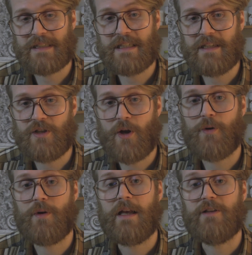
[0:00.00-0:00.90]

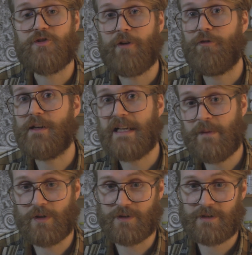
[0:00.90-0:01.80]
CEO Jeffrey
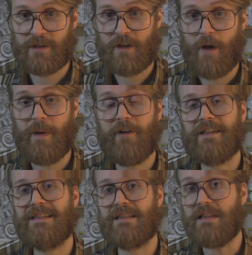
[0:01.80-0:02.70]
Immelt,
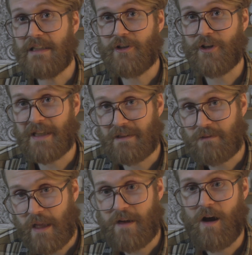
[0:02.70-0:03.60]
America's leader in
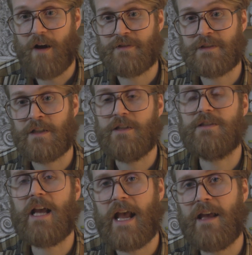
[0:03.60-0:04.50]
layoffs,
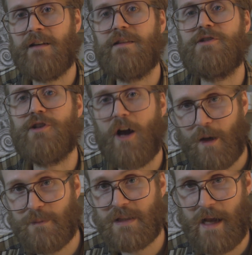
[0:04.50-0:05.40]
to head the
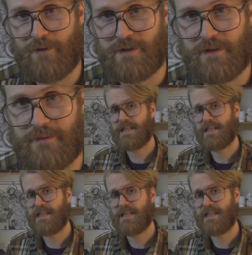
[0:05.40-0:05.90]
Jobs Council.